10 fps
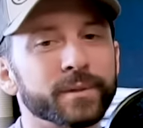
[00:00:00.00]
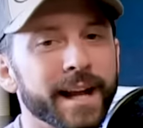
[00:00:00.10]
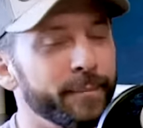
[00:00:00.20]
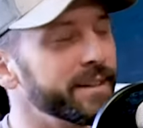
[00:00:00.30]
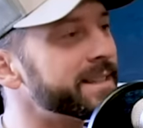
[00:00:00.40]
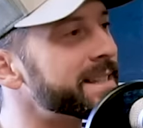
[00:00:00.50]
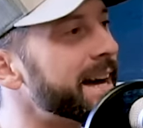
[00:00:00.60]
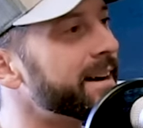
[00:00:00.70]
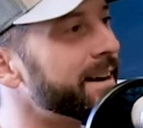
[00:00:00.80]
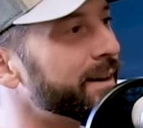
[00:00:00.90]
What happened throw, on throw sa-
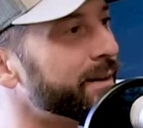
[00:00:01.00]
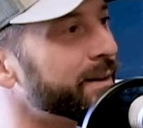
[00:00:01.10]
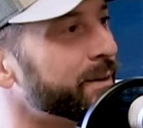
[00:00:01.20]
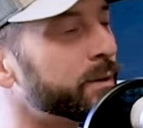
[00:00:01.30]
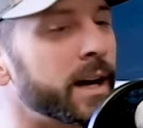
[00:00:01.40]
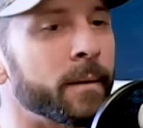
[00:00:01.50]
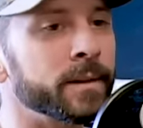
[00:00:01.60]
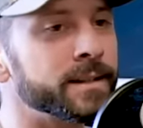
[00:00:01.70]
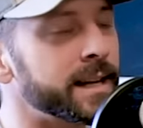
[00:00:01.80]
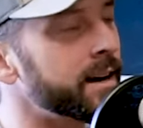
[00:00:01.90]
together a competition? What
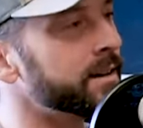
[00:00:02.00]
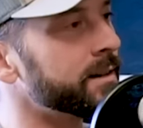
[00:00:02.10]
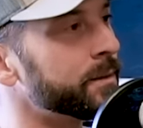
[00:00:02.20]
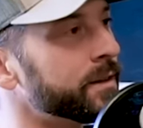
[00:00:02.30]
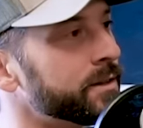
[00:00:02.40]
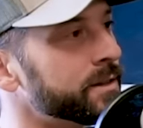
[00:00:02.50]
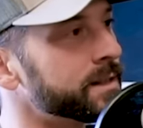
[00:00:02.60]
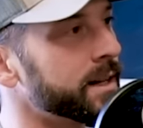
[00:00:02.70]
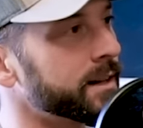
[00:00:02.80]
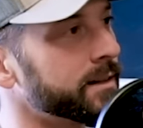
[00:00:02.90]
happened on Saturday with
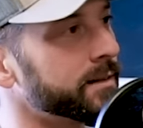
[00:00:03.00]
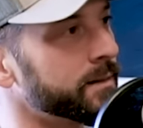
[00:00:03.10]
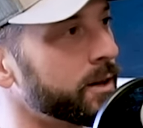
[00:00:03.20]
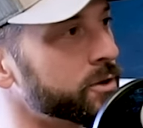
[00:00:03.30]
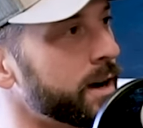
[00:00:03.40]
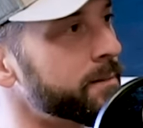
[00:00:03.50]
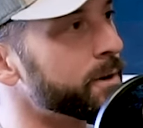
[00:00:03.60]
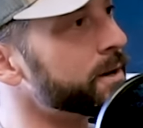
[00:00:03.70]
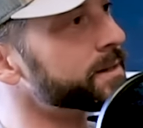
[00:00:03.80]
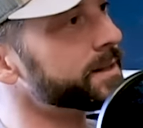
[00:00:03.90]
just like our trad
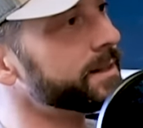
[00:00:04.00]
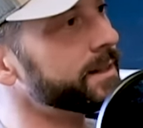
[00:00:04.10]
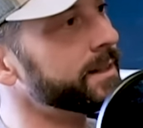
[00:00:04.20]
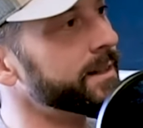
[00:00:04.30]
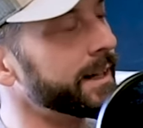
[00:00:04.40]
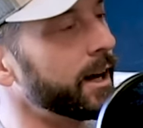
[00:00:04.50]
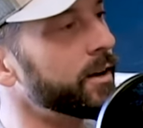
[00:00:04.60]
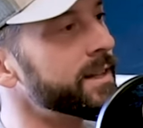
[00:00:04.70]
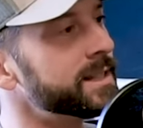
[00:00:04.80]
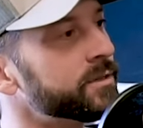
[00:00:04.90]
bows? Like, yeah.
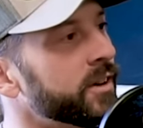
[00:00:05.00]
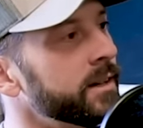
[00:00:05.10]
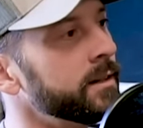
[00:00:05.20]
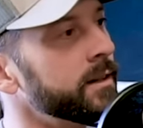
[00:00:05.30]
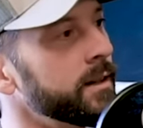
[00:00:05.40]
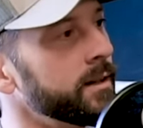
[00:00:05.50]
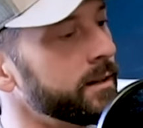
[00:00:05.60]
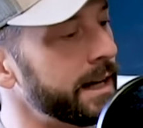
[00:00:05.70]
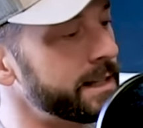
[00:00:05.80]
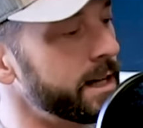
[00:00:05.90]
oh, this is fun.
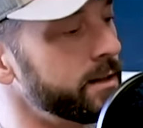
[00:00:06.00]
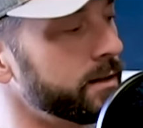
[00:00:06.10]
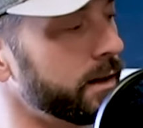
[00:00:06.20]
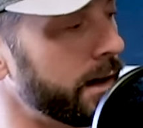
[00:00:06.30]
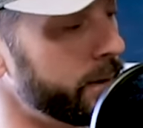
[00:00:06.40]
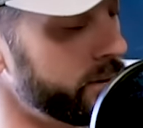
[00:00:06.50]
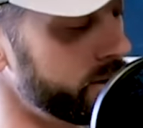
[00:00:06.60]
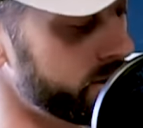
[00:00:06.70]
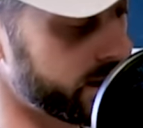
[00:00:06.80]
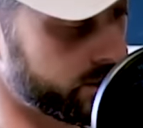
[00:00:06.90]
At ten, how about we
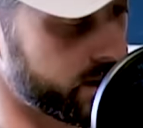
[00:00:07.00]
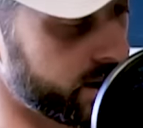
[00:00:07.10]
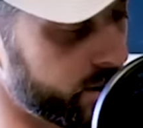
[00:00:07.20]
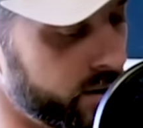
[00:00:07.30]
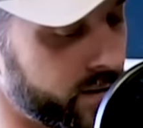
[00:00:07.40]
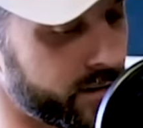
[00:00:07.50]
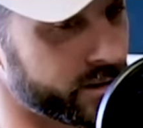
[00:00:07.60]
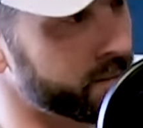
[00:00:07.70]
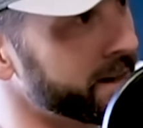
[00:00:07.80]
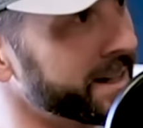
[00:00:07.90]
just like try like thirty five or
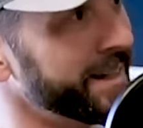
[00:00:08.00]
something?